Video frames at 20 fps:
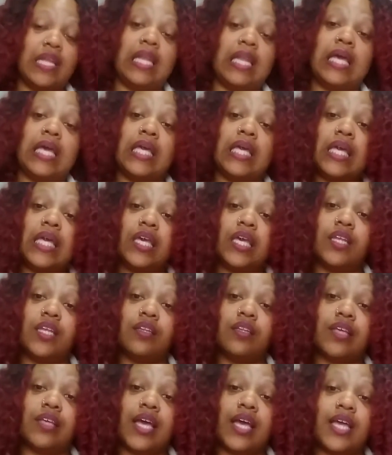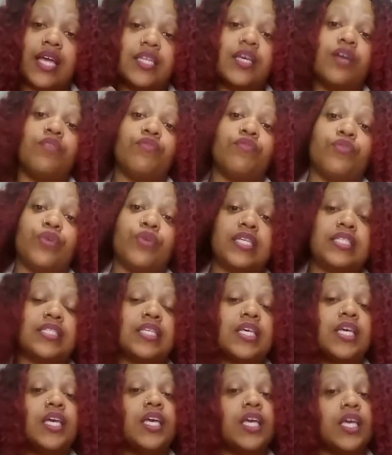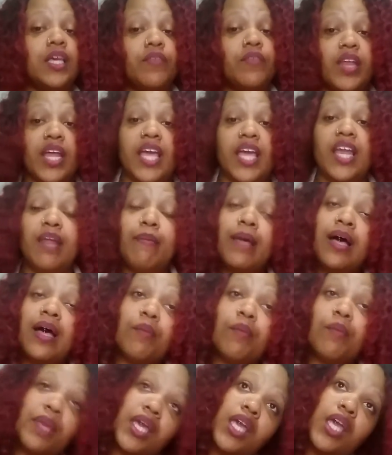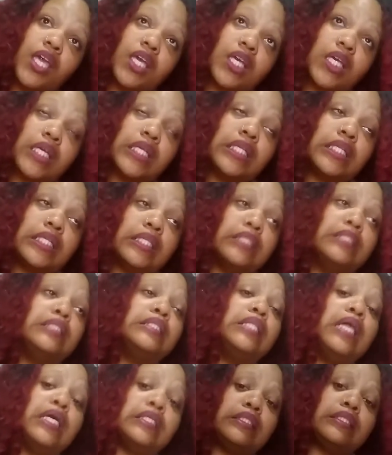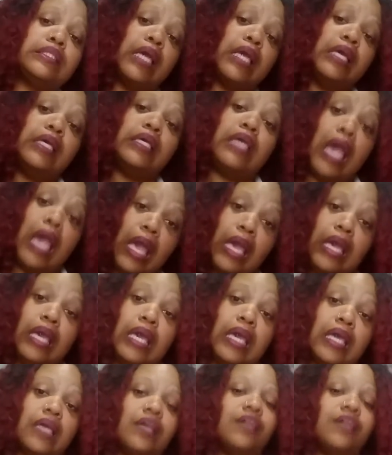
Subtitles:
But, yeah. Like, in goddamn voice, if it ain't about me, let's keep key.